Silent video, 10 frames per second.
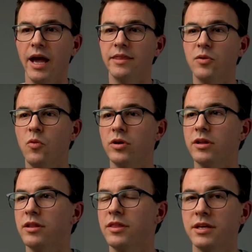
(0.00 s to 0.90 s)
And then one
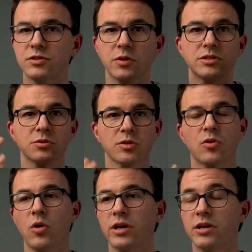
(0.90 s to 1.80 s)
other thing, so as you're
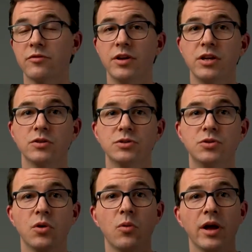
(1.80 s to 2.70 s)
recording your videos, you
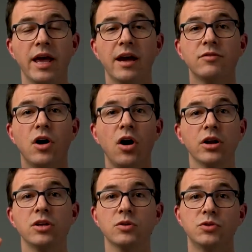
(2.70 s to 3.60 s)
don't want to have the
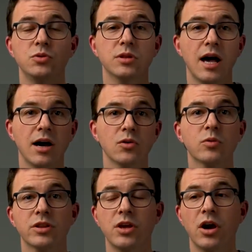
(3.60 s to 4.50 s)
audio too loud
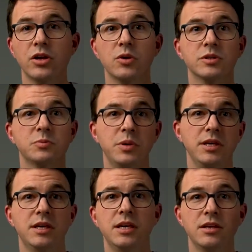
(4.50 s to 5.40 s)
where the audio is
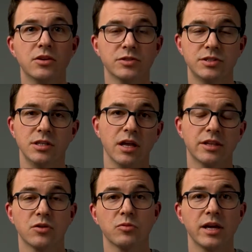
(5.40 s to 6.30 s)
peaking. You'll see
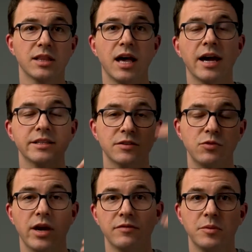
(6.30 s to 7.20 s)
like the red lines
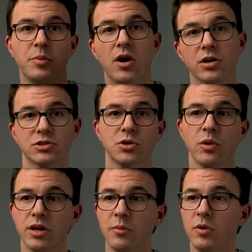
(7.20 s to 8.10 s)
if you have the bar
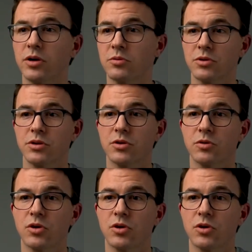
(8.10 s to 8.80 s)
showing up while you're